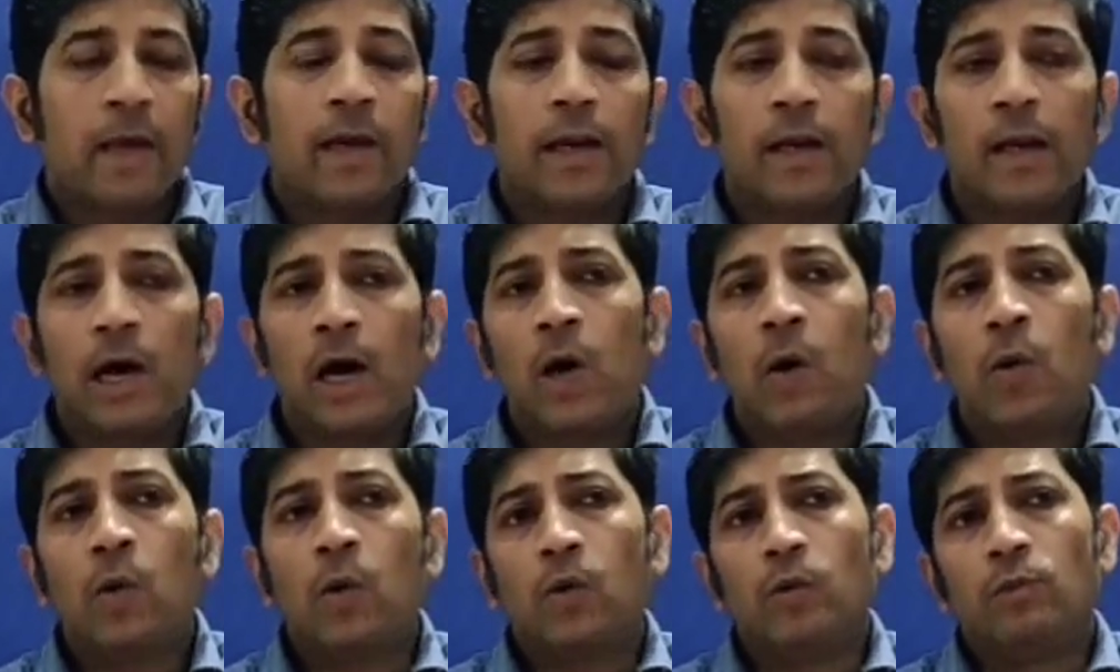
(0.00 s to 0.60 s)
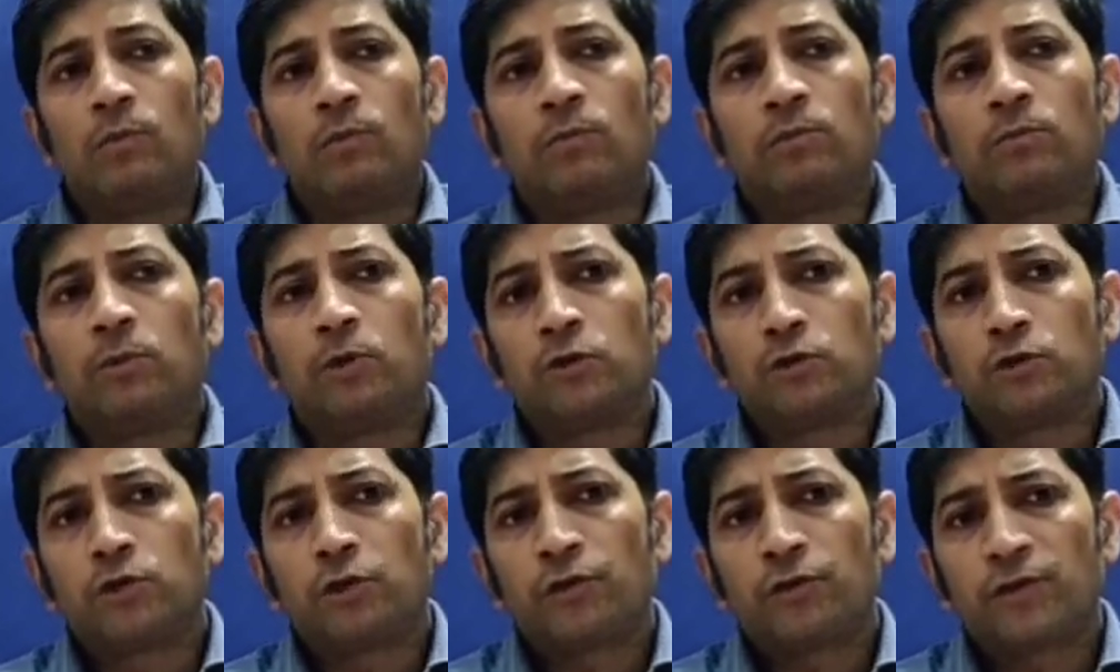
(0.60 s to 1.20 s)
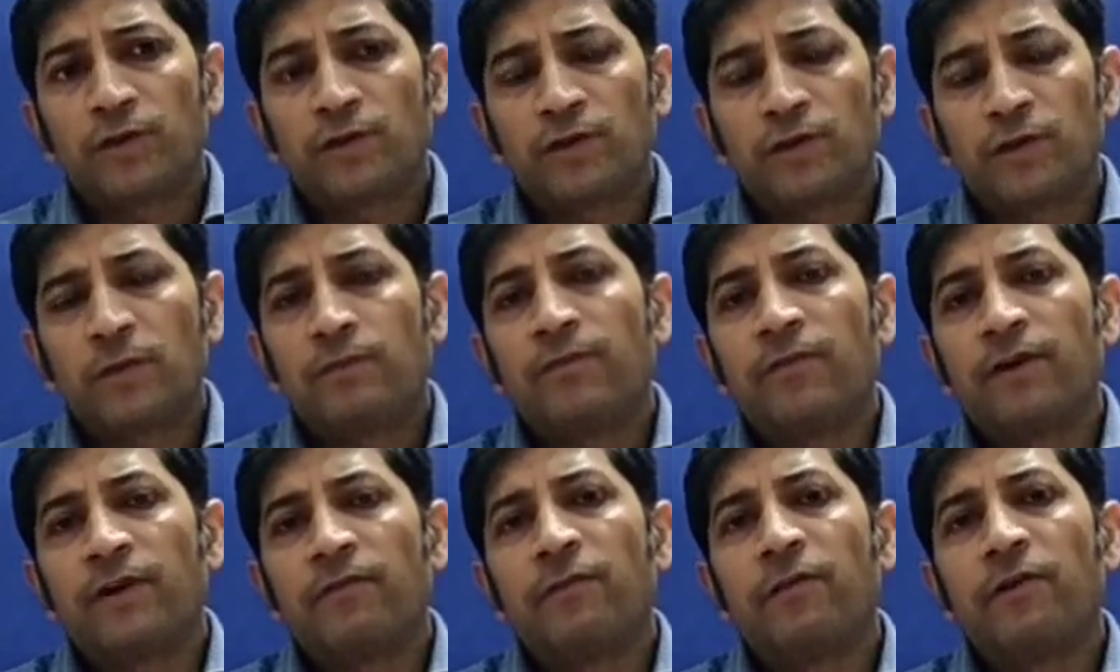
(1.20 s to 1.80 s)
Now, most of us,
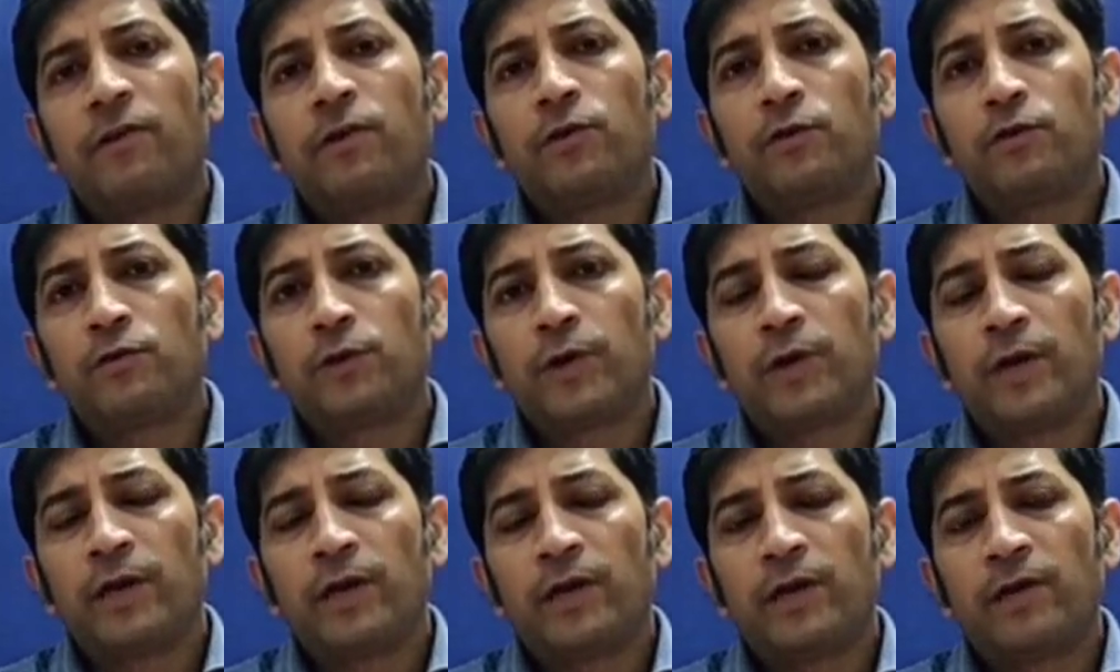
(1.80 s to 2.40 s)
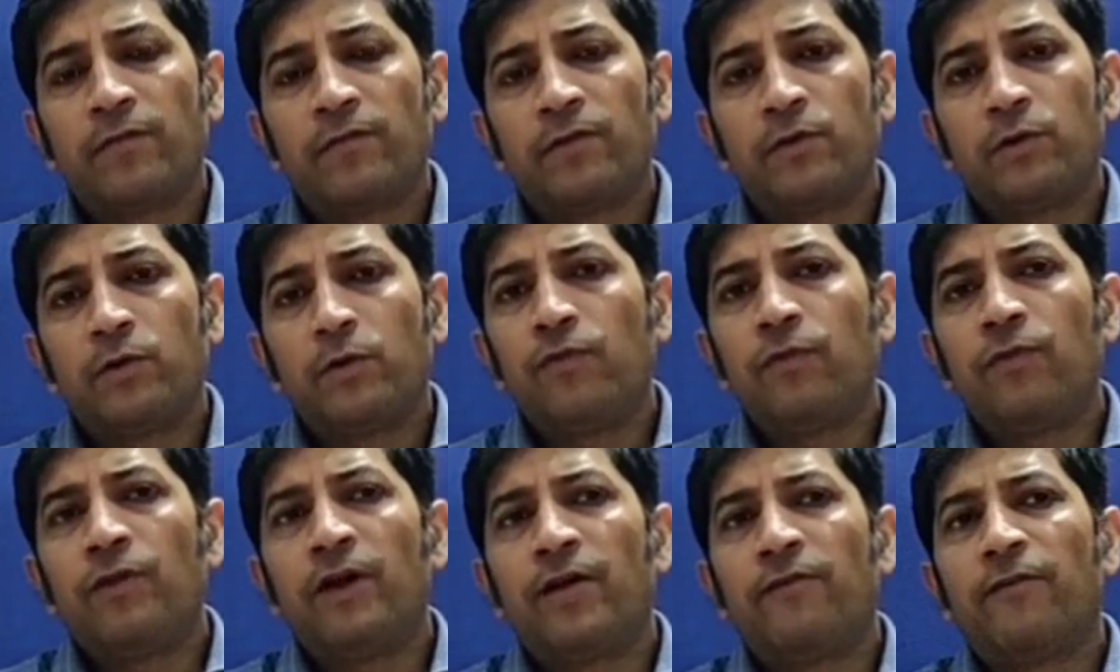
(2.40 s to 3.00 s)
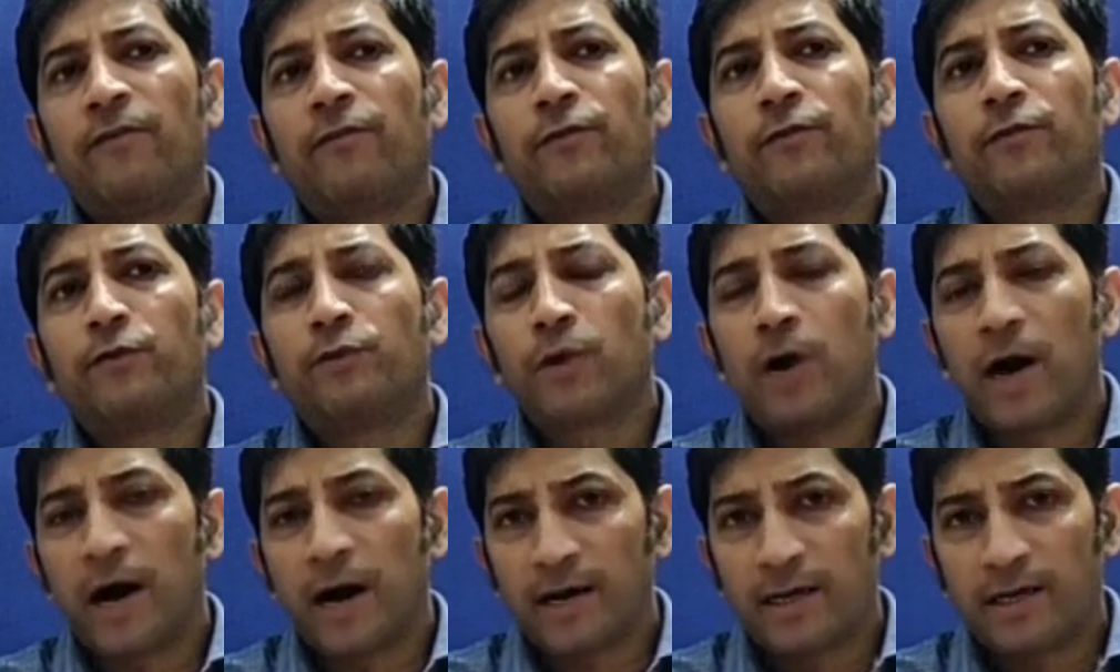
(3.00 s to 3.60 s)
when we go to an interview, we have
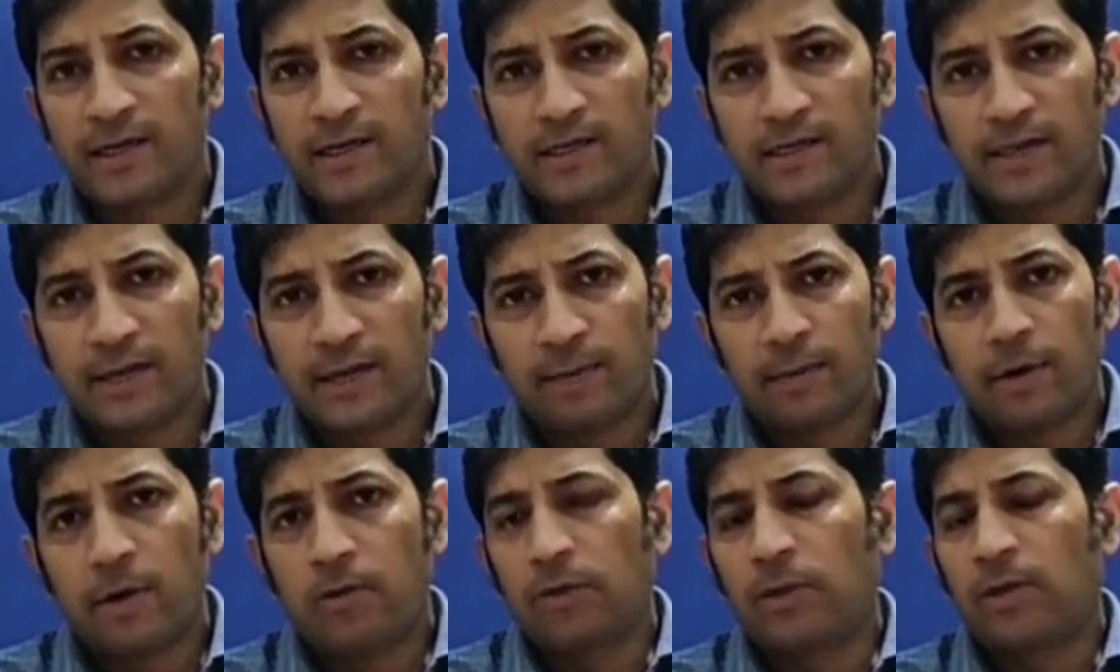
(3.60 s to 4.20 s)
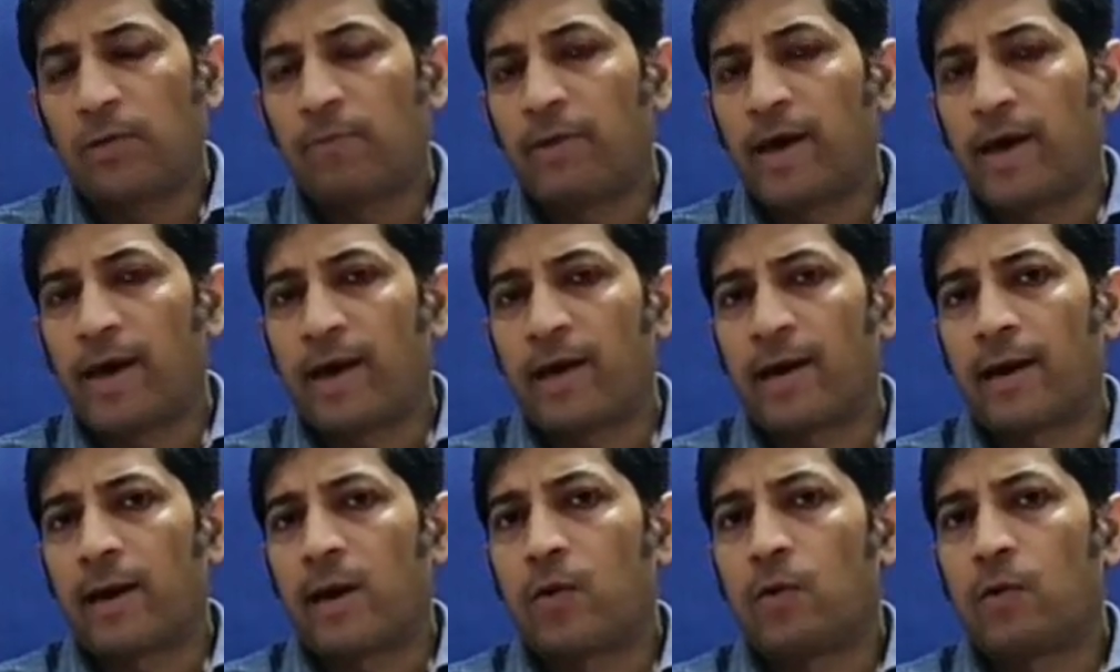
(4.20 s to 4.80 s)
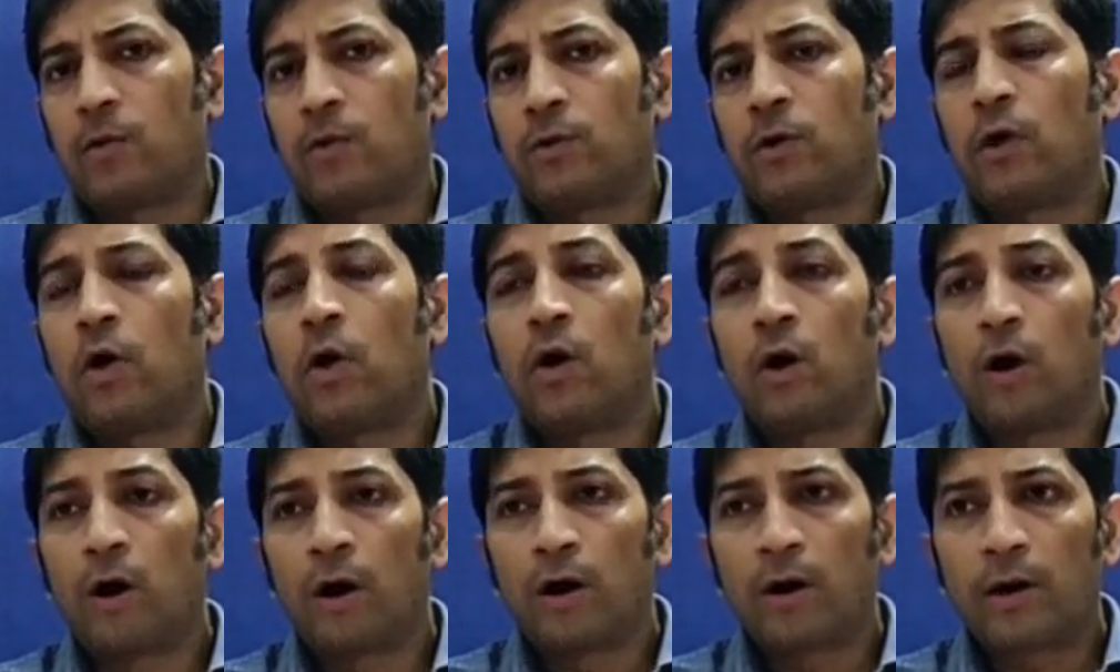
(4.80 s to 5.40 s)
no idea about the background
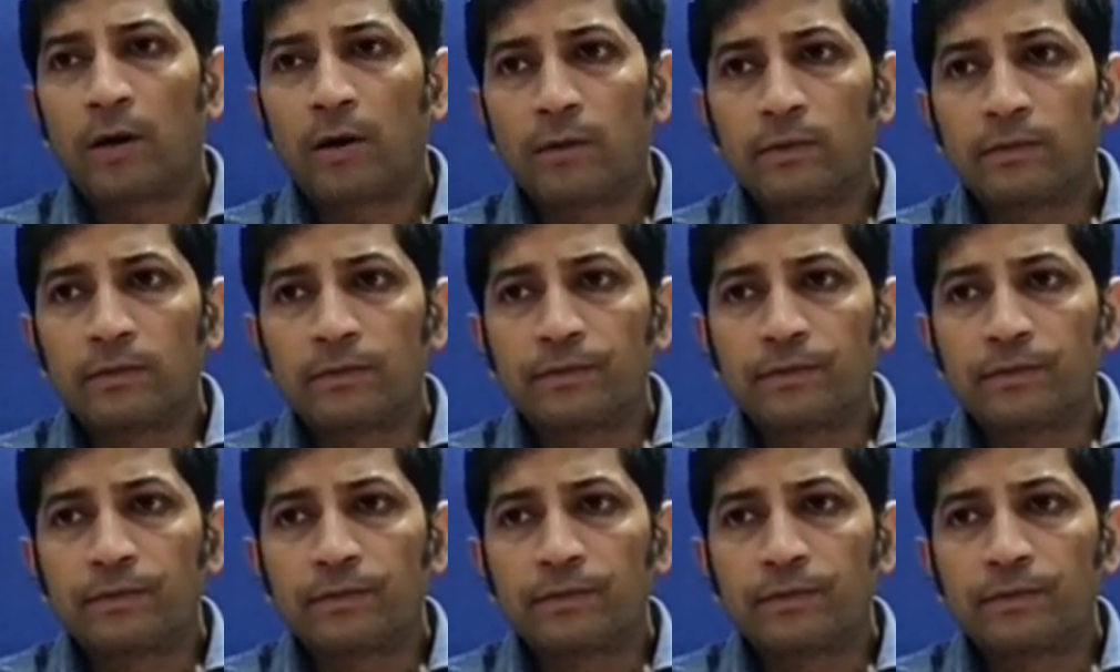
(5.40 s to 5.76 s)
or